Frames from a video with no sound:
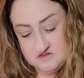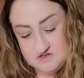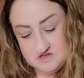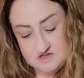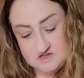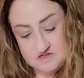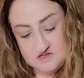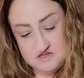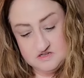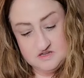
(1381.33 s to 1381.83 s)

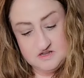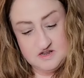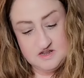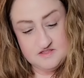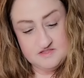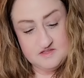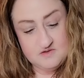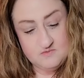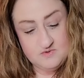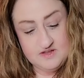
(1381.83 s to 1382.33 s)
Okay,
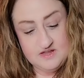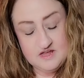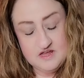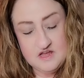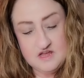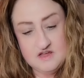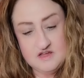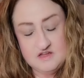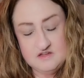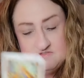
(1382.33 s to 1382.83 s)
and then we
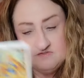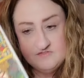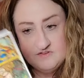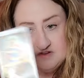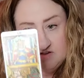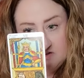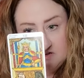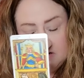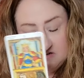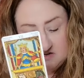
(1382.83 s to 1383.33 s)
have
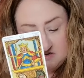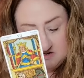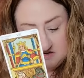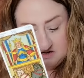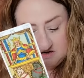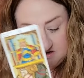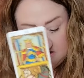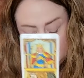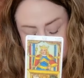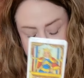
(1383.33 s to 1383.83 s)

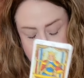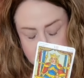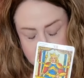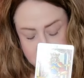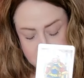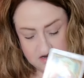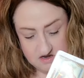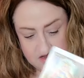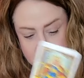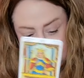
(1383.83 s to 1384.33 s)

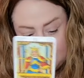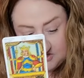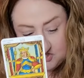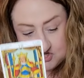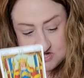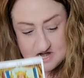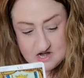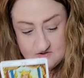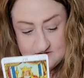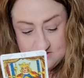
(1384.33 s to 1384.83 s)
the
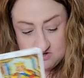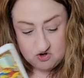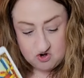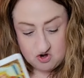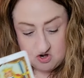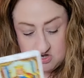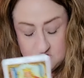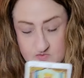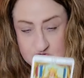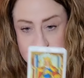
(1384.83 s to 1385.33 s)
Chariot
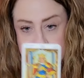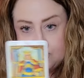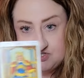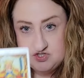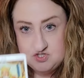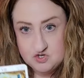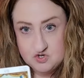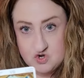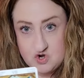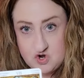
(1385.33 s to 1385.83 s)
card, which
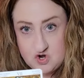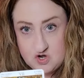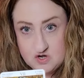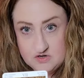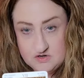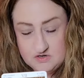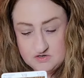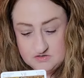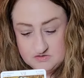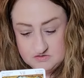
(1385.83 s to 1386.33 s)
is your
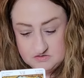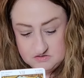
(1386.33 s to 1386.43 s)
card.